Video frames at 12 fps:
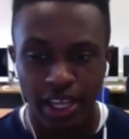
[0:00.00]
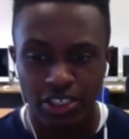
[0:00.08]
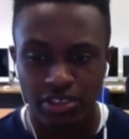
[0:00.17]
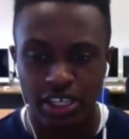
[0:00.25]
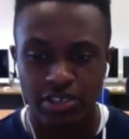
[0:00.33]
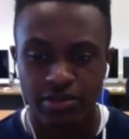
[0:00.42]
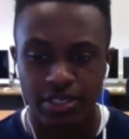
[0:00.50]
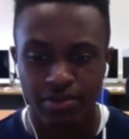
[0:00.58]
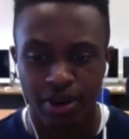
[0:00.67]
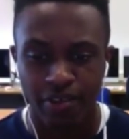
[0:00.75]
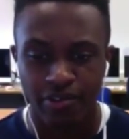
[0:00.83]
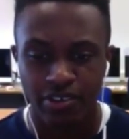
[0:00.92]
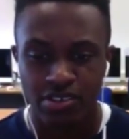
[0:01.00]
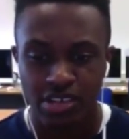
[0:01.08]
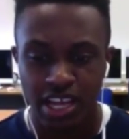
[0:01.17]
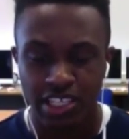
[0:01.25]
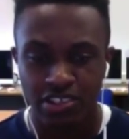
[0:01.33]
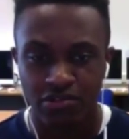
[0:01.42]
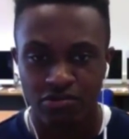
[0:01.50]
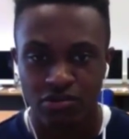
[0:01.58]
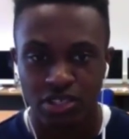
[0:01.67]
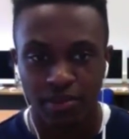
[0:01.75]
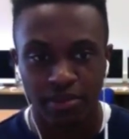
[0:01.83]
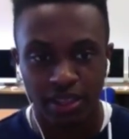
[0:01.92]
Adobe Illustrator as a preference
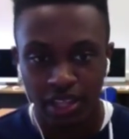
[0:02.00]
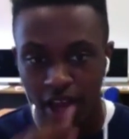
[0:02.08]
isn't